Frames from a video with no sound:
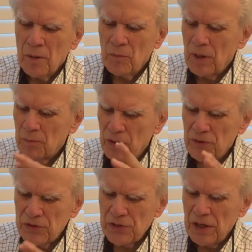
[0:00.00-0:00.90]
My
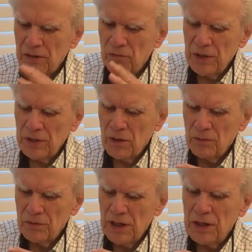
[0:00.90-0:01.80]
brother said, "We
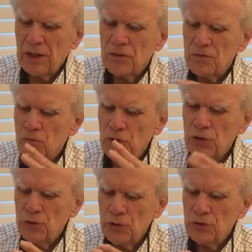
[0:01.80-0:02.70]
don't need it.
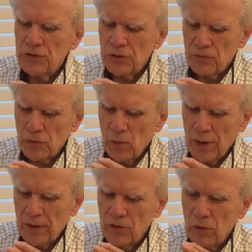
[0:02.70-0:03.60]
You use it for
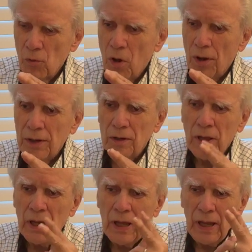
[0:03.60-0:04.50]
whatever you wanted."
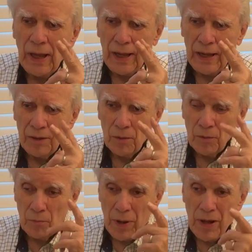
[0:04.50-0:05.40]
And
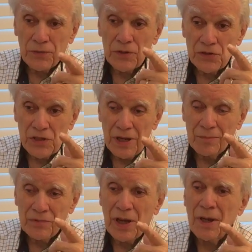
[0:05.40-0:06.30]
about the same
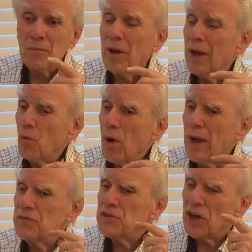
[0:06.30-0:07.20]
time, my
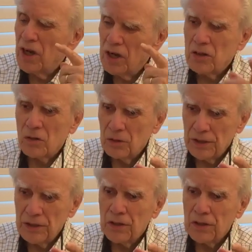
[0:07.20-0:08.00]
wife's uncle in